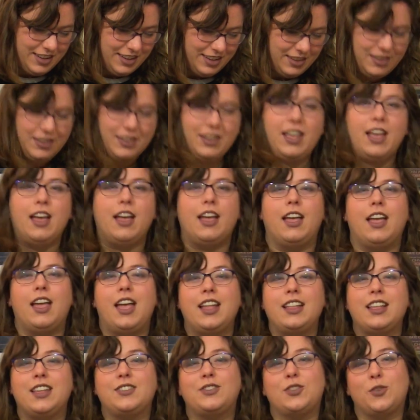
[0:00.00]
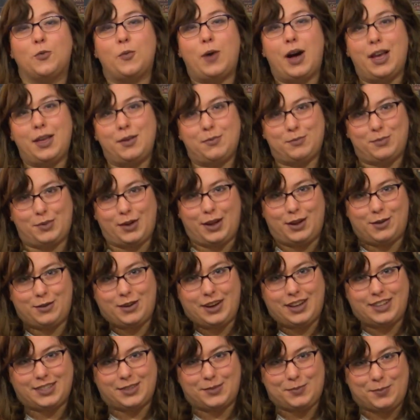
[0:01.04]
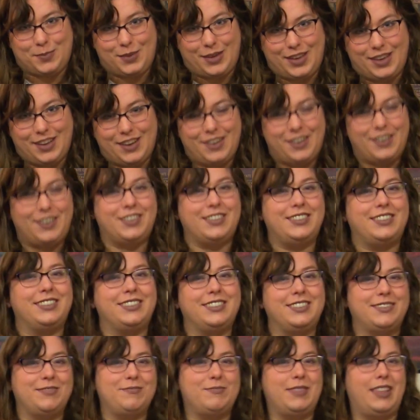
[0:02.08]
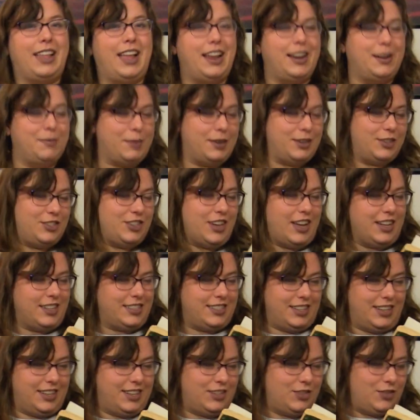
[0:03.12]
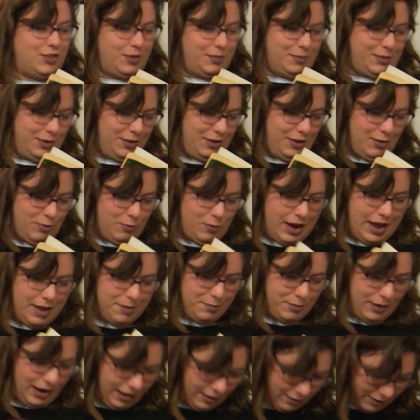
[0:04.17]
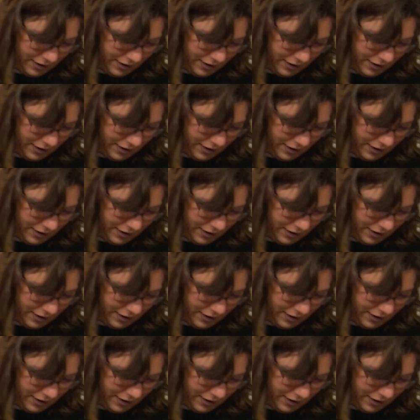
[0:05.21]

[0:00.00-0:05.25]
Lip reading: And it's a white bread recipe, y'all. Lady Bird Johnson contributed a white bread